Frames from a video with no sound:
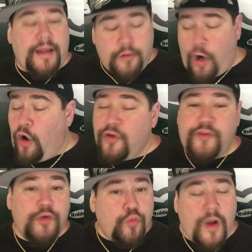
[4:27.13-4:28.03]

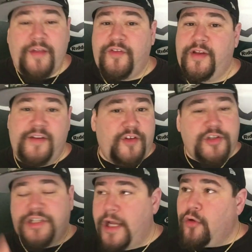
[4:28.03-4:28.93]
Carson Wentz is a
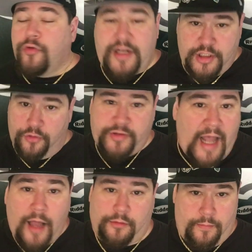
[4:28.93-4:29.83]
generational
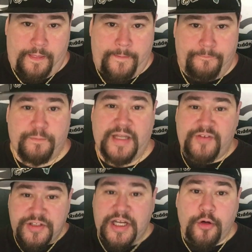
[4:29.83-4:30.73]
talent. He's
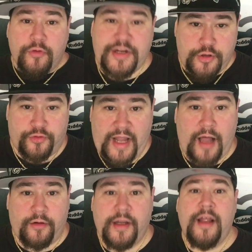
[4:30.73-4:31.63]
a generational
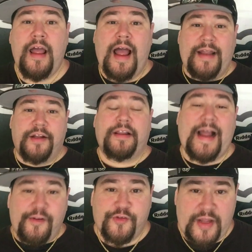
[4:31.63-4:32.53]
talent. And the
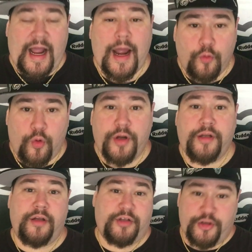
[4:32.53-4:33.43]
last thing I want
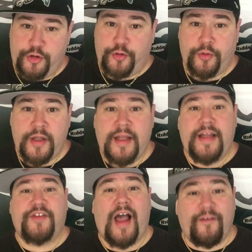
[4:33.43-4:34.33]
to do
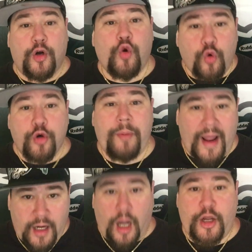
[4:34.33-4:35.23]
is have a
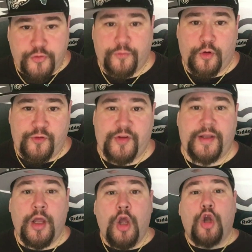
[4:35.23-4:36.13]
quarterback
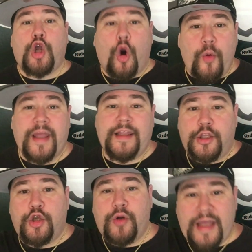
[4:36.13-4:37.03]
controversy going
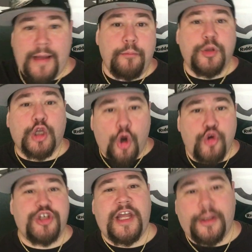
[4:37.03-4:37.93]
into him
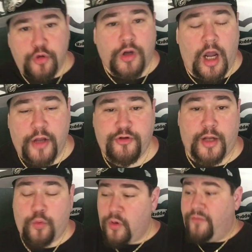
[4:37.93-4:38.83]
negotiating a new
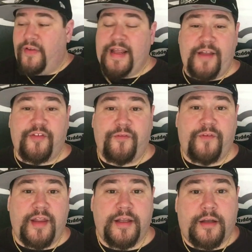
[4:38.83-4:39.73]
contract. What if he gets
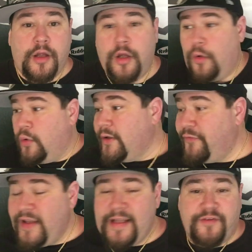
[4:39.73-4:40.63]
offended? What if
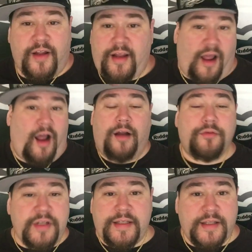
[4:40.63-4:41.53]
he's like, I
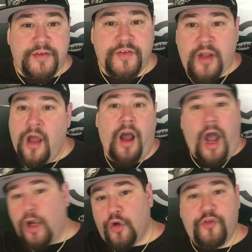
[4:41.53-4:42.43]
don't need this.
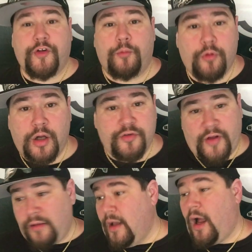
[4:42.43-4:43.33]
I'll go somewhere else.
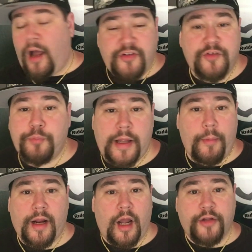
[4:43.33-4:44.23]
I'll just play
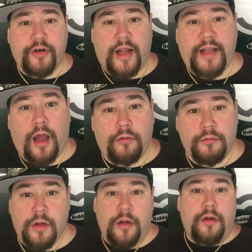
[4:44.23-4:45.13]
my contract out.
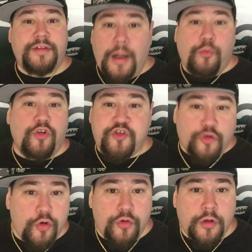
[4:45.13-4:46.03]
Then we're
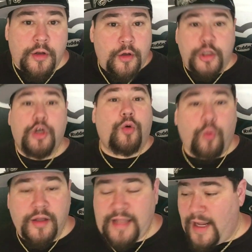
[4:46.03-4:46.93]
screwed. You don't
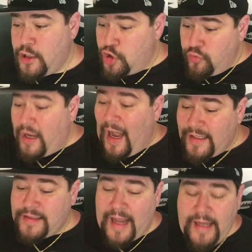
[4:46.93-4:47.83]
want that. You got
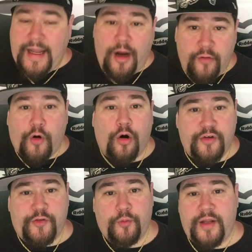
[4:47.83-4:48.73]
to take care of
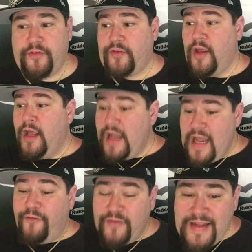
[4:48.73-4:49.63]
Carson Wentz.
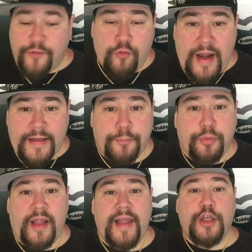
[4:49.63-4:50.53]
If he's ready to
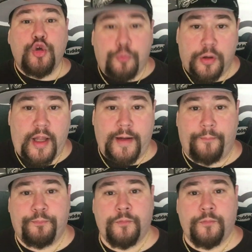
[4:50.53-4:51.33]
play, you play him.